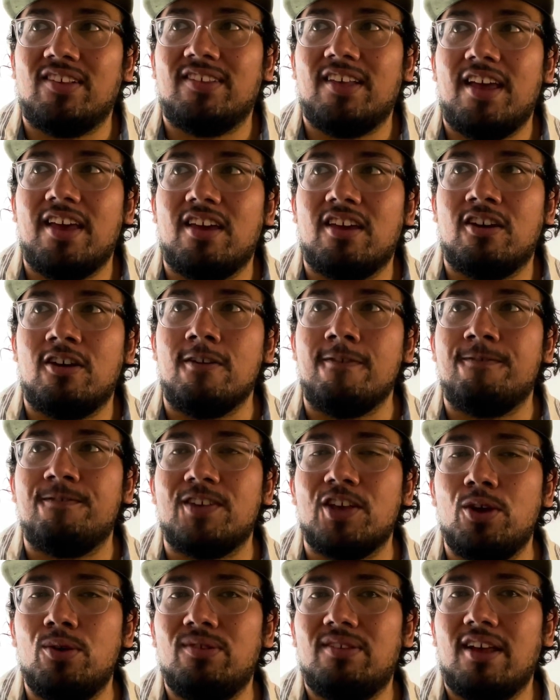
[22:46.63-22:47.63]
like,
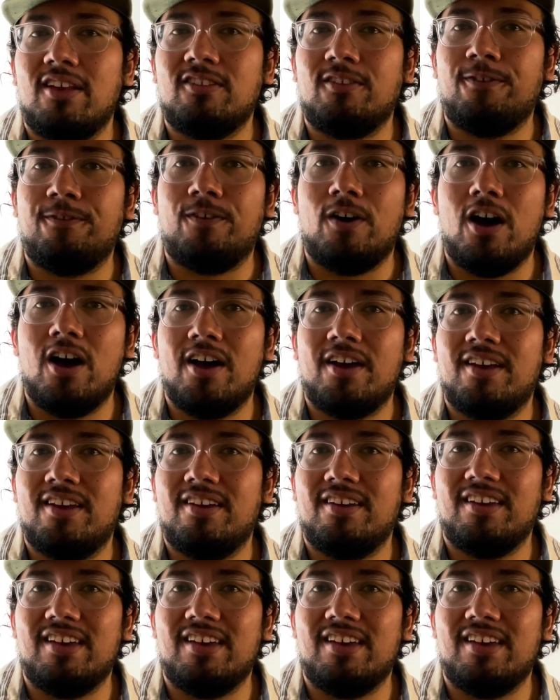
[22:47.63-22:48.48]
confused as fuck